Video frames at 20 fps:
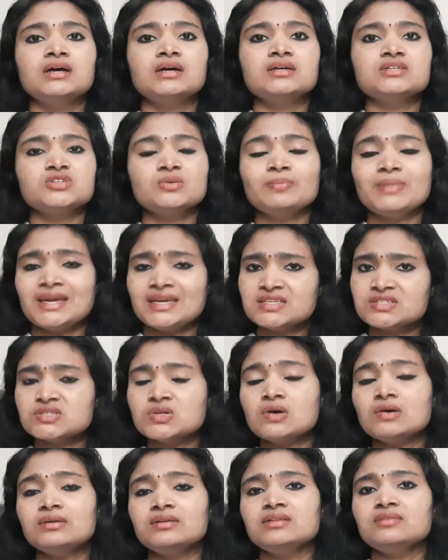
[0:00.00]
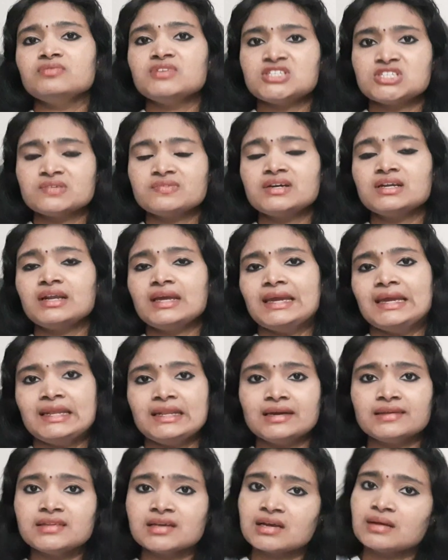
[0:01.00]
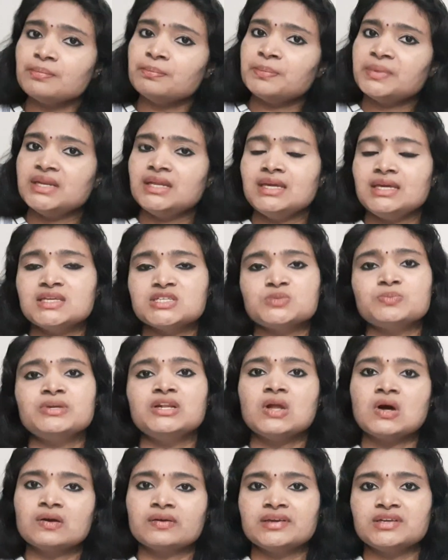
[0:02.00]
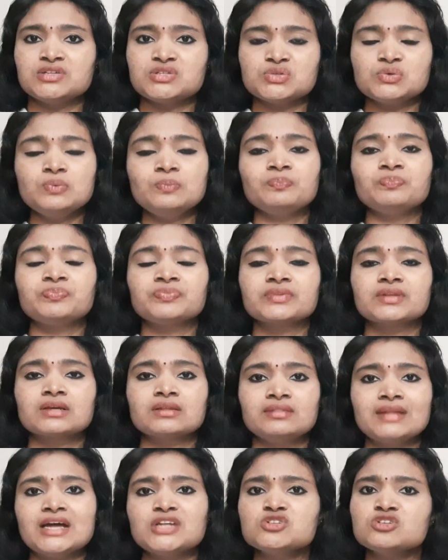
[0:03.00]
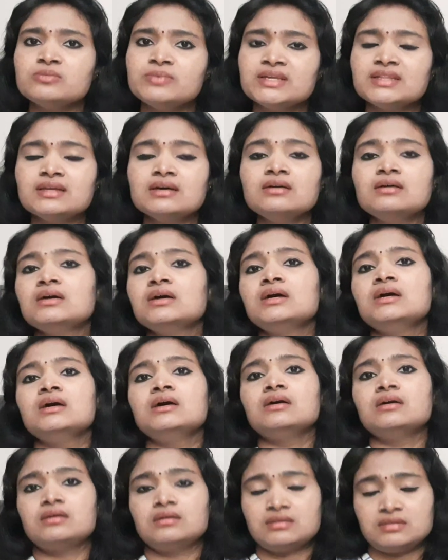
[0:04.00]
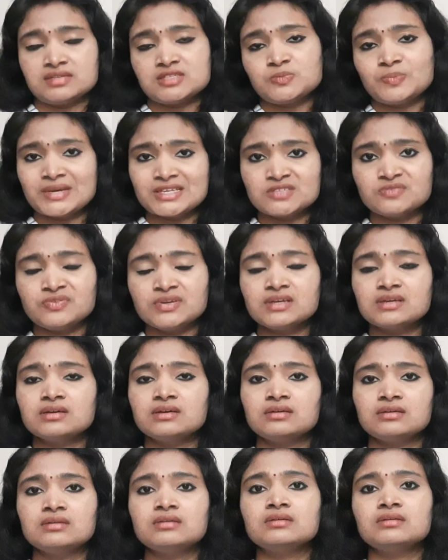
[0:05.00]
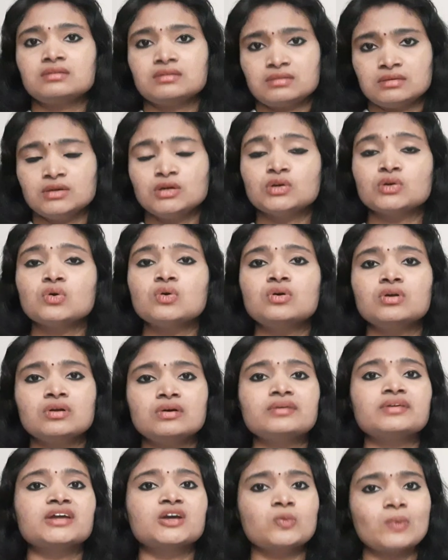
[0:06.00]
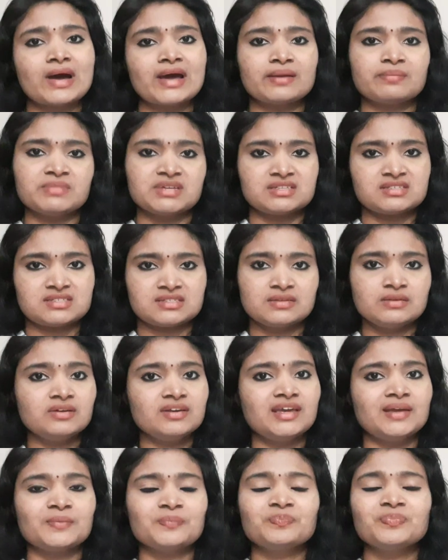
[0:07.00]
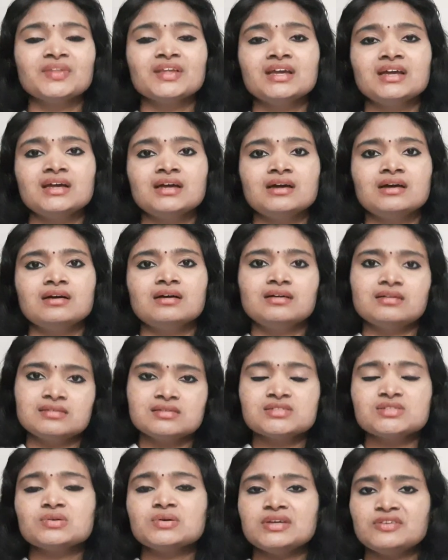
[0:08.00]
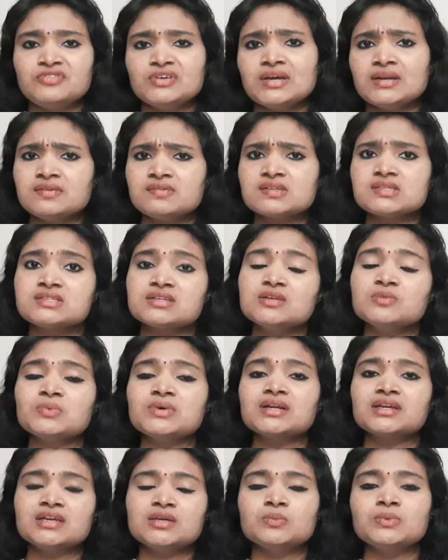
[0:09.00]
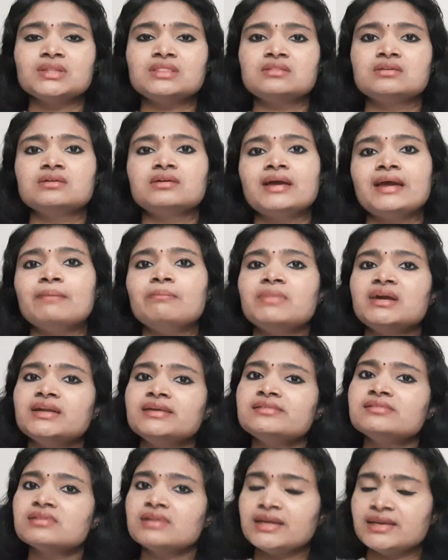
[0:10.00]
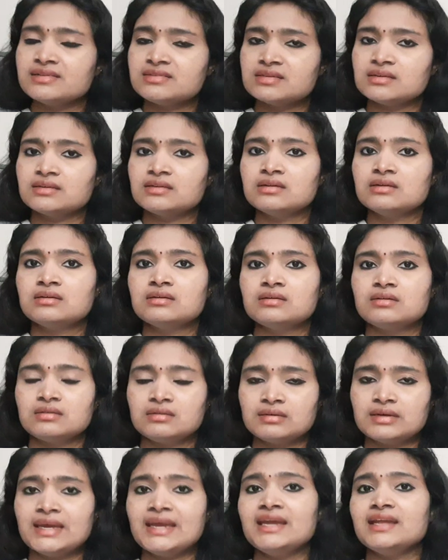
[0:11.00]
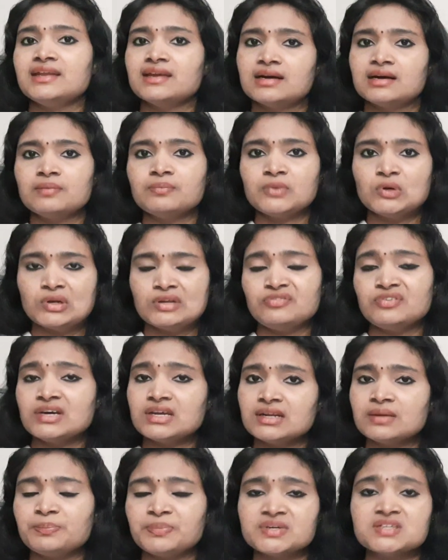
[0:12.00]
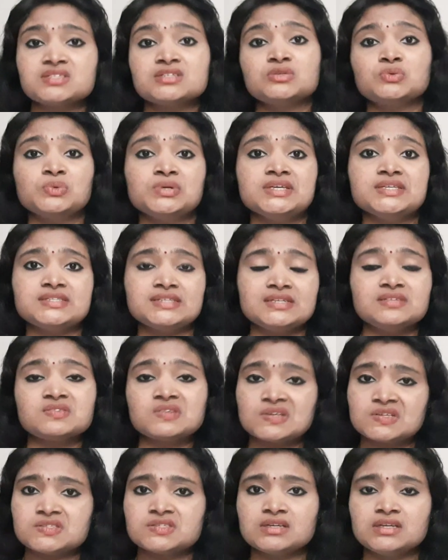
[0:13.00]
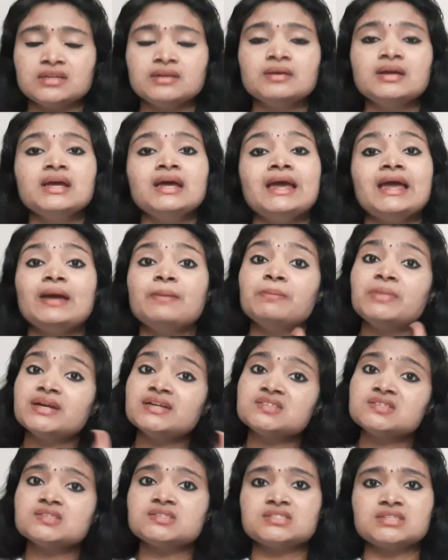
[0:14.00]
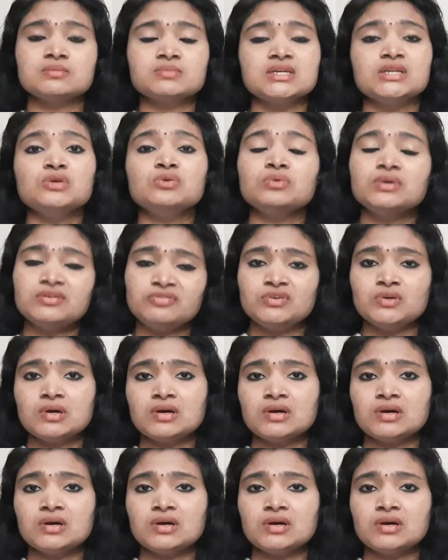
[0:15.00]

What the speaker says: so based on whichever area the company is belonging to, that will be the specific role or requirements. Okay, so if you are interested in working with embedded related area, or if you are a person who is interested in embedded system, then if you